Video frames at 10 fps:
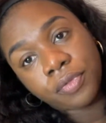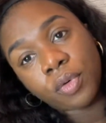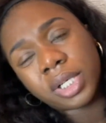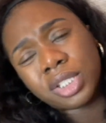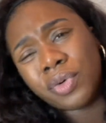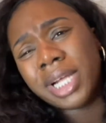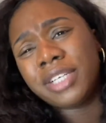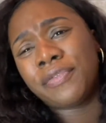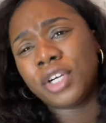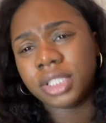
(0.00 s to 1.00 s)
when I
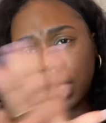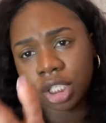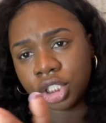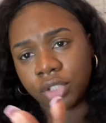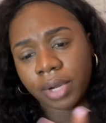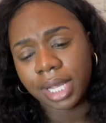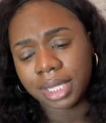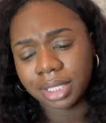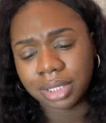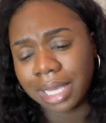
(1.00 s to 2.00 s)
did first section, right, I
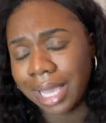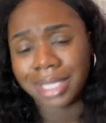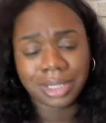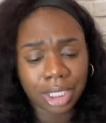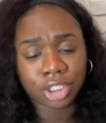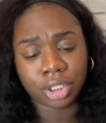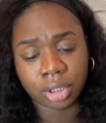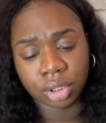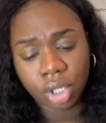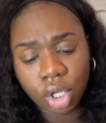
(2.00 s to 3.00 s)
think there's like 8 sections.